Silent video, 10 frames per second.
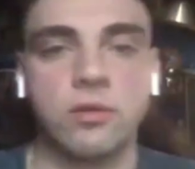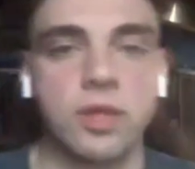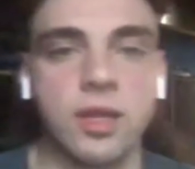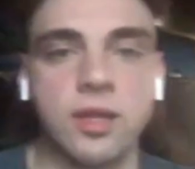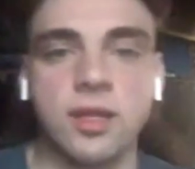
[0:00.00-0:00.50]

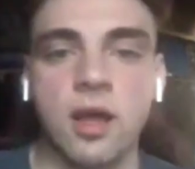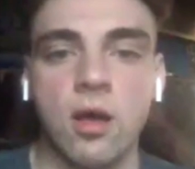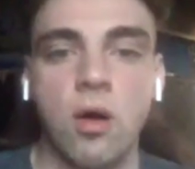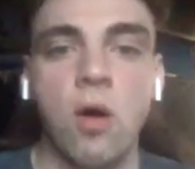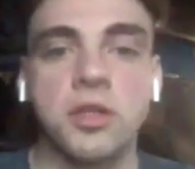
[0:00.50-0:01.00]
Yeah, that
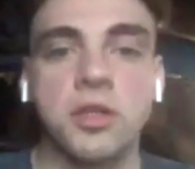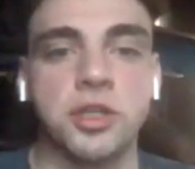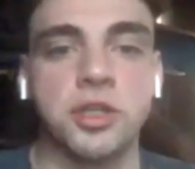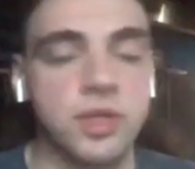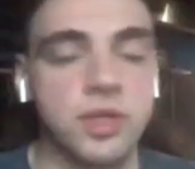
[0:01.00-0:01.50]
all the
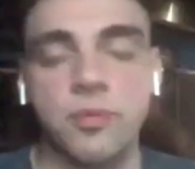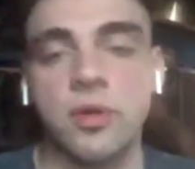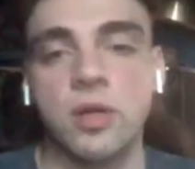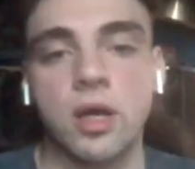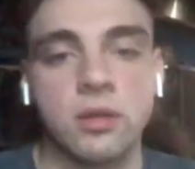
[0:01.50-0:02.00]
shows get
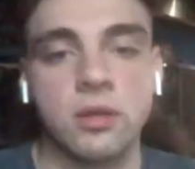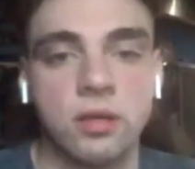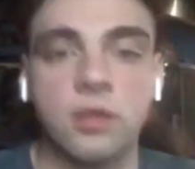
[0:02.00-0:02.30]
put on.